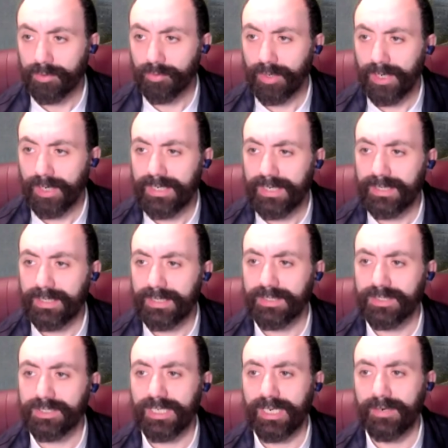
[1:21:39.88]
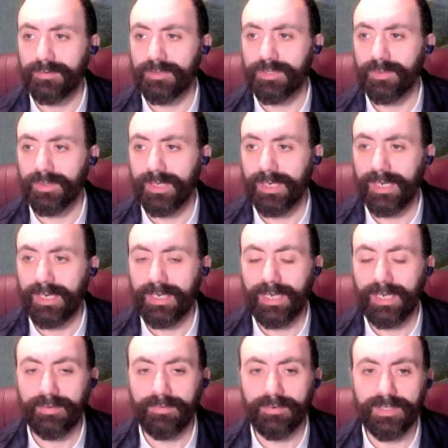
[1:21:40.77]
grinding sound you
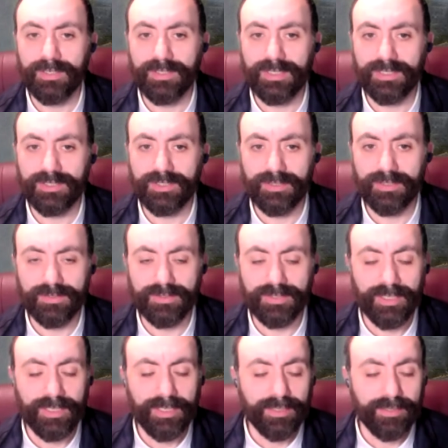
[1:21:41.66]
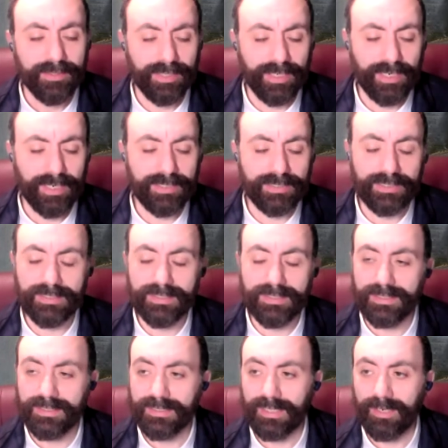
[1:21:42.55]
can hear in the distance, that
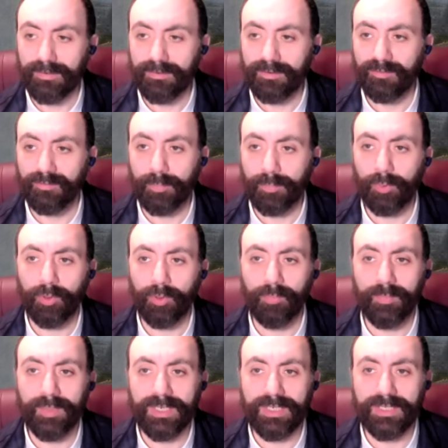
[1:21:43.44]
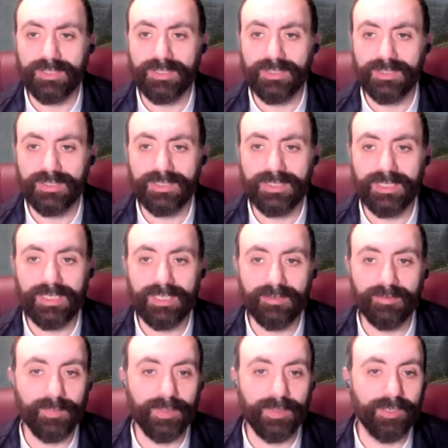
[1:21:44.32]
is the sound of Paul Mason's
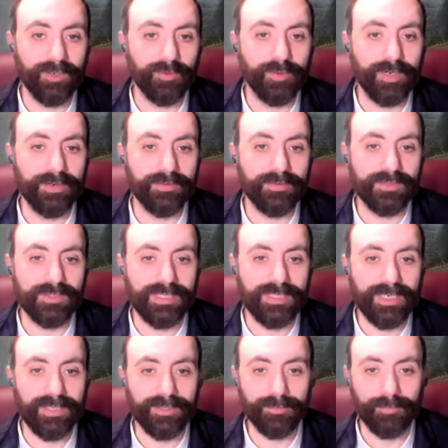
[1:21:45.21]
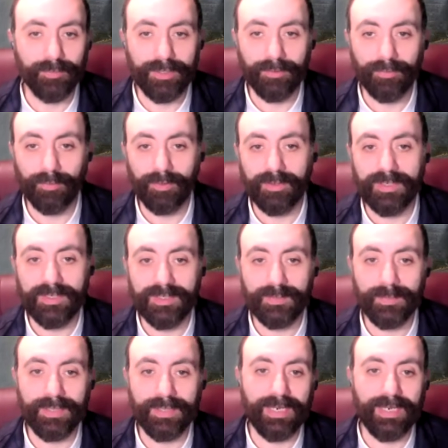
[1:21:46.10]
teeth being ground together when all
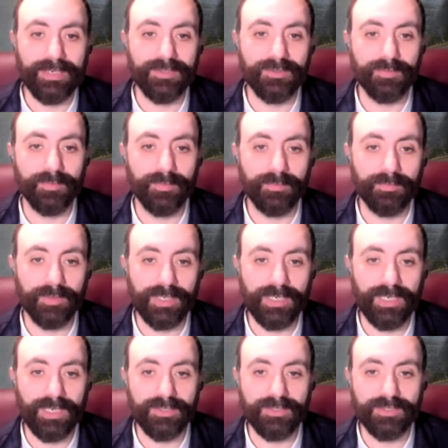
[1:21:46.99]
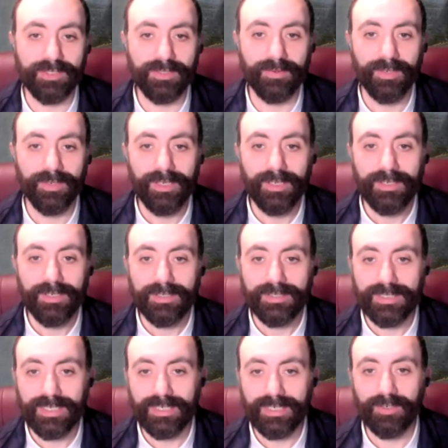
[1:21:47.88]
his plans with regard to
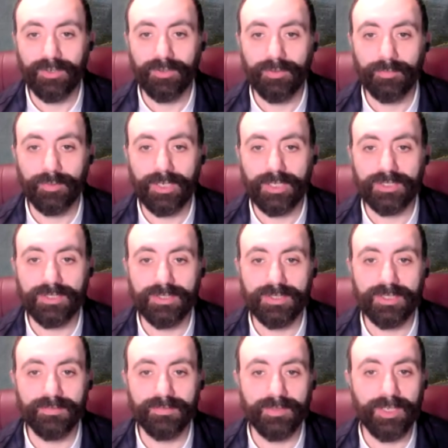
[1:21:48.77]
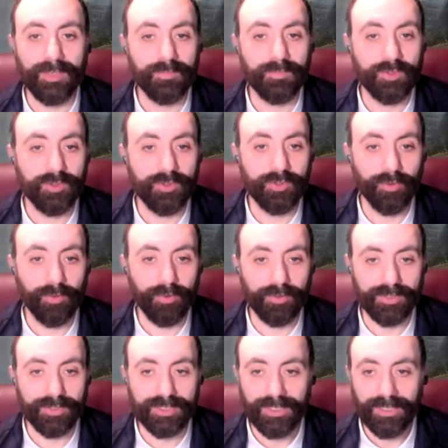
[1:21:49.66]
taking on the Russians have come to
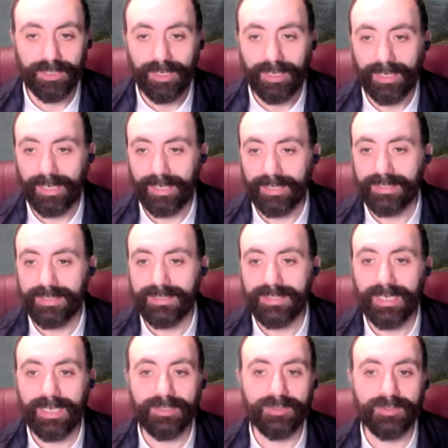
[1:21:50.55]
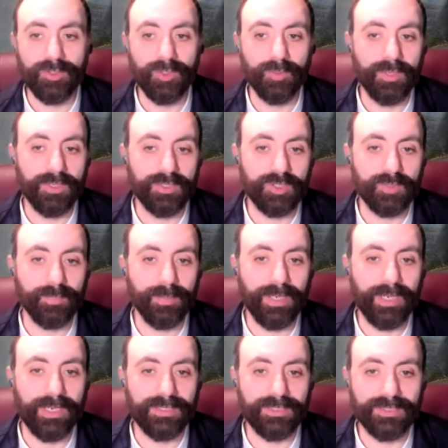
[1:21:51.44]
naught, and he's had too much
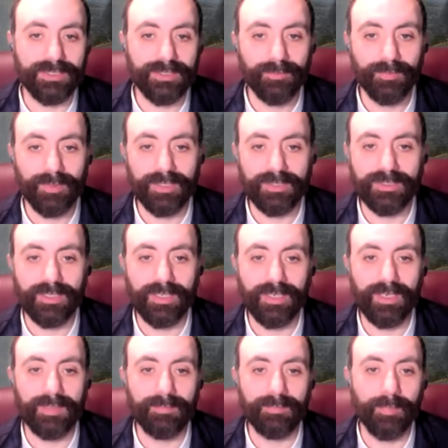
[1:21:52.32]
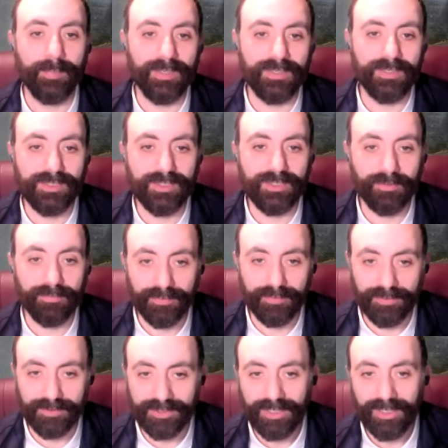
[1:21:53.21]
spice whilst at the Labour Party
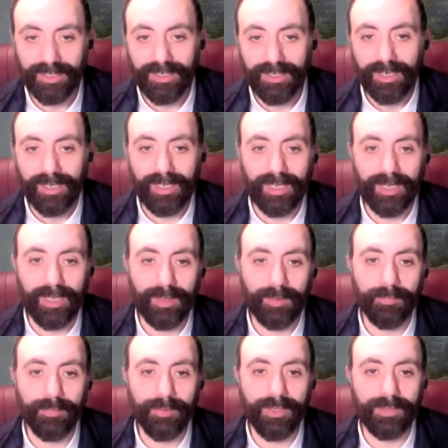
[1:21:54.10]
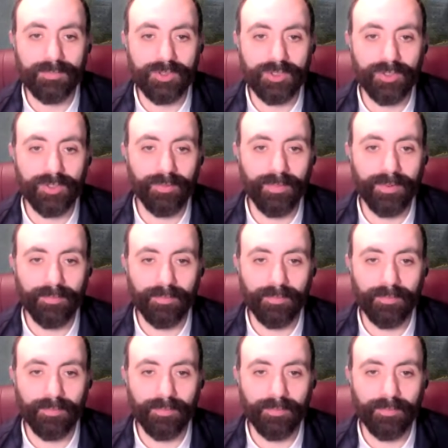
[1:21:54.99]
conference. But I'm sure